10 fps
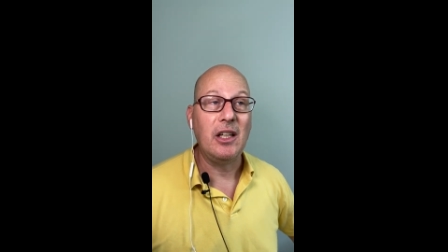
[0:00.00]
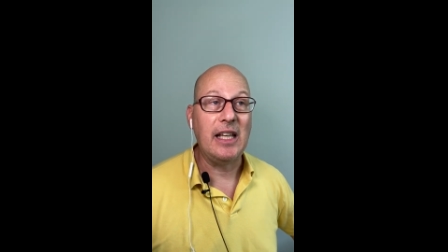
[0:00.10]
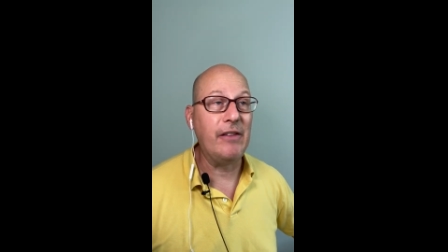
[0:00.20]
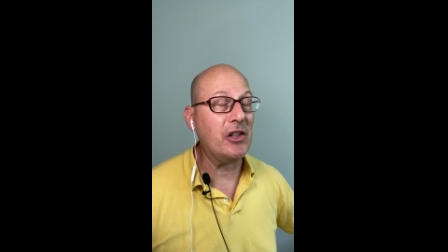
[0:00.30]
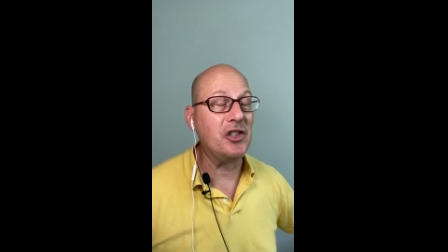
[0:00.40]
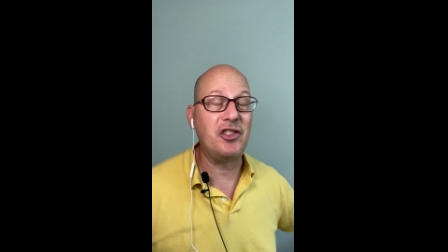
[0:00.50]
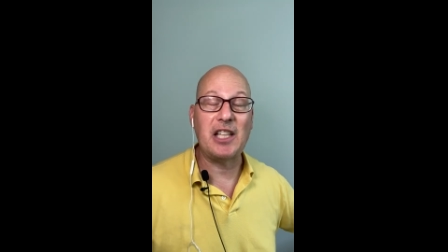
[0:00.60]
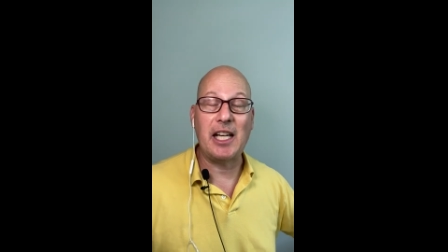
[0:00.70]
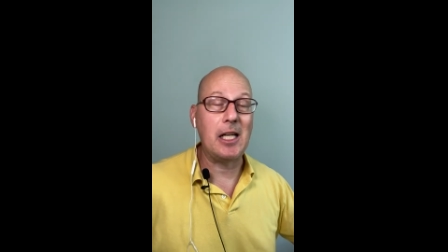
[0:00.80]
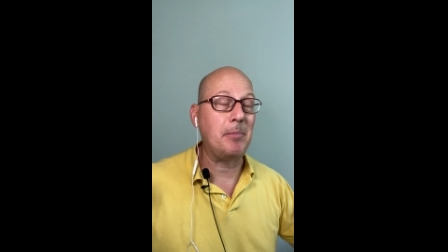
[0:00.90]
even
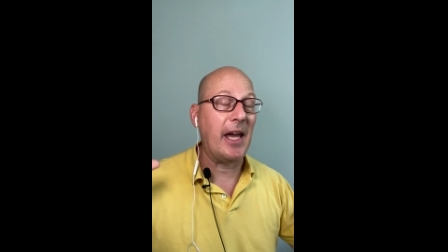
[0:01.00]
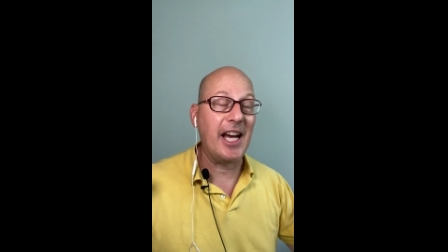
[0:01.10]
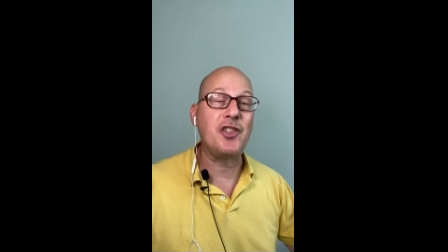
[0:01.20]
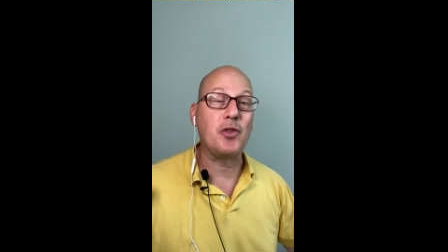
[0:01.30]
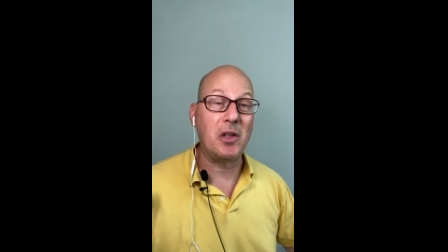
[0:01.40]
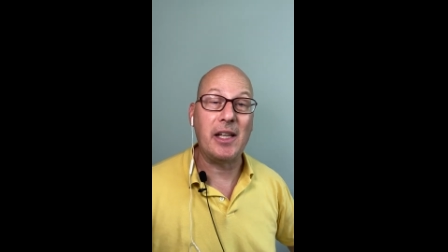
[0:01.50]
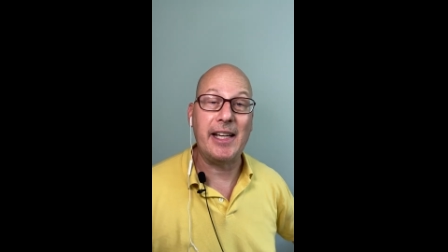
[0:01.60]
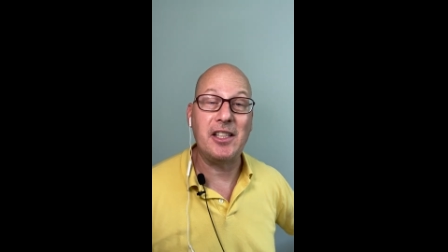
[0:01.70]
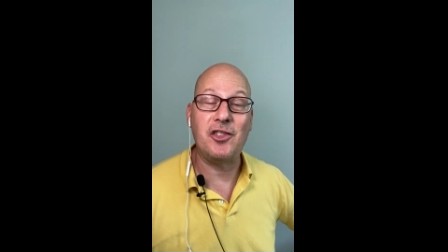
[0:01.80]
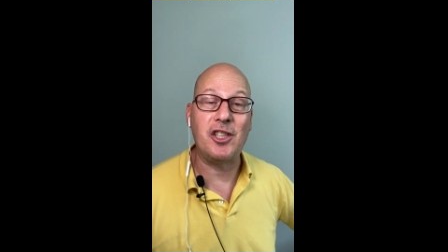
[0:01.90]
set up extra
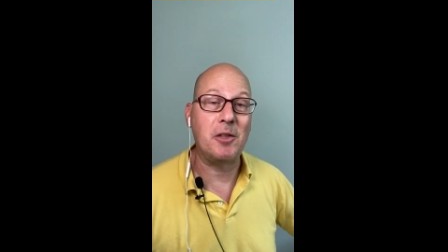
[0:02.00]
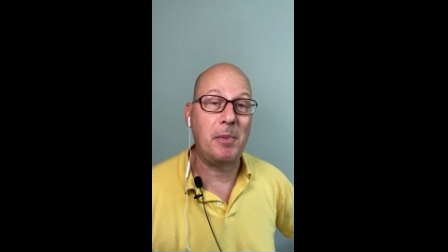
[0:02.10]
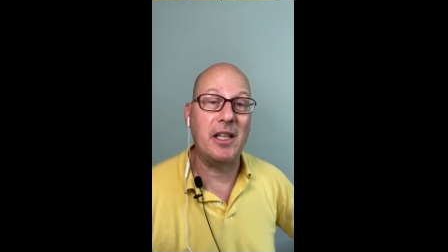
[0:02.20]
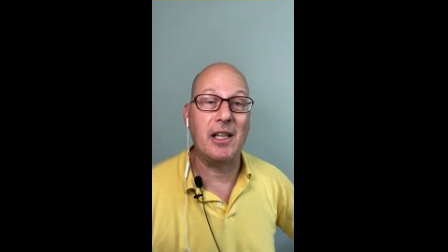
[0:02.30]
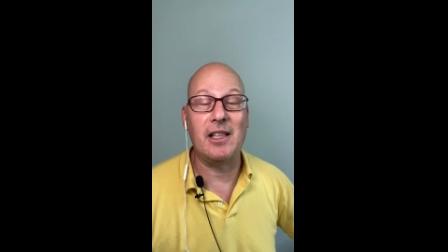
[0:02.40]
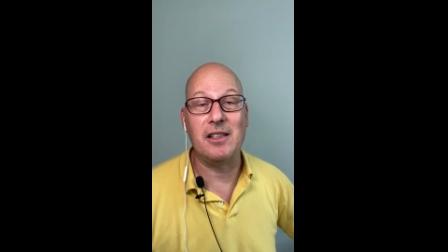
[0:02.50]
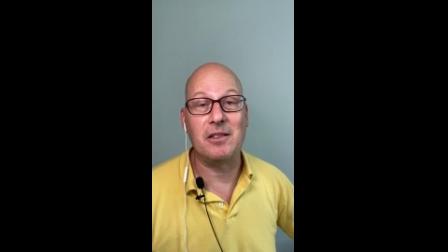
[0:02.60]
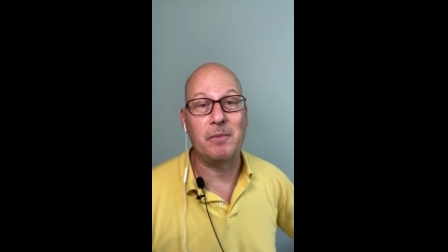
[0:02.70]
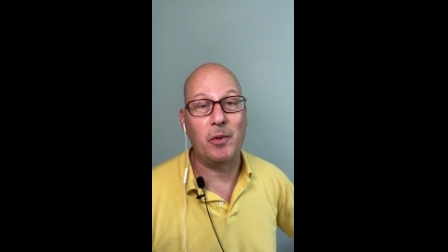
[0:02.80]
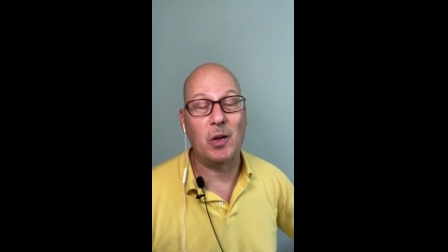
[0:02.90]
lights just
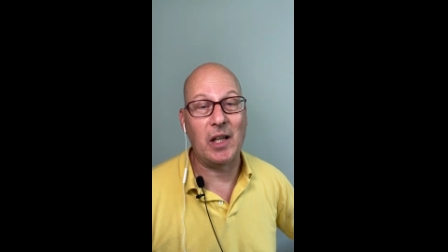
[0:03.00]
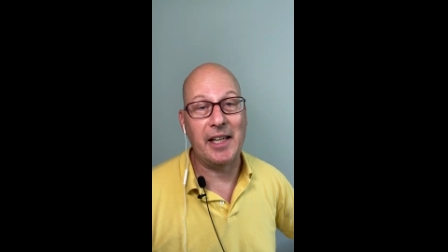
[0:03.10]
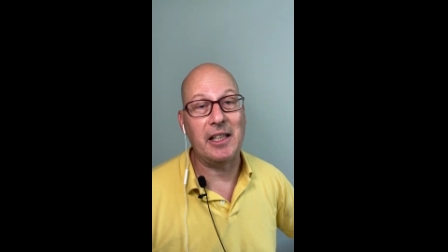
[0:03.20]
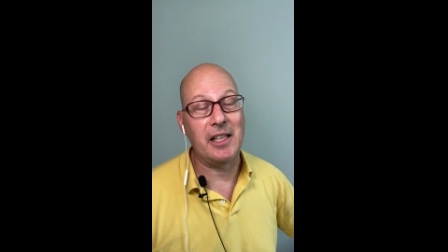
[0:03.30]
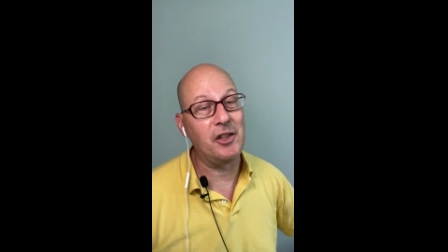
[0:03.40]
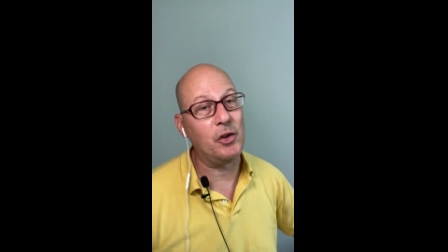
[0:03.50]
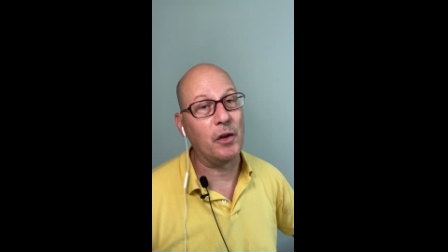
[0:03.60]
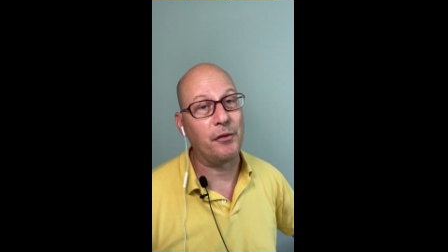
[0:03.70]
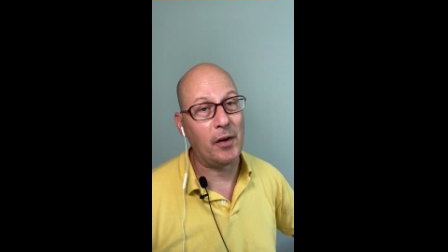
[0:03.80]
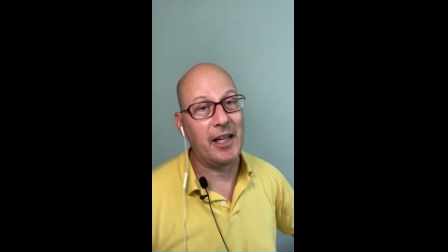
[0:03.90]
because light is your
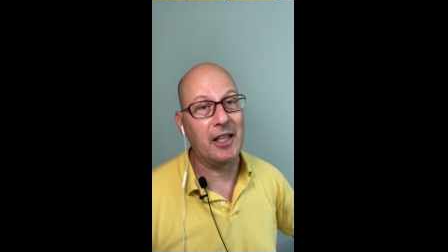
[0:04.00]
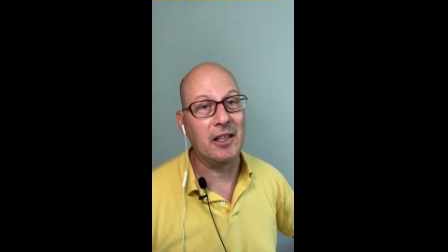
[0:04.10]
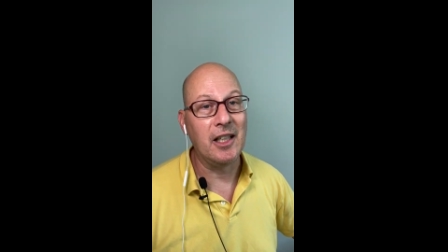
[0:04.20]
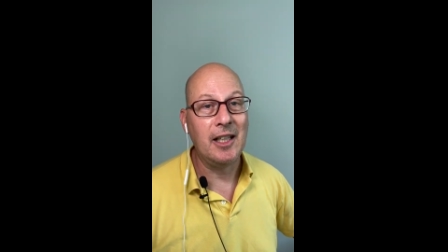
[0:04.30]
friend.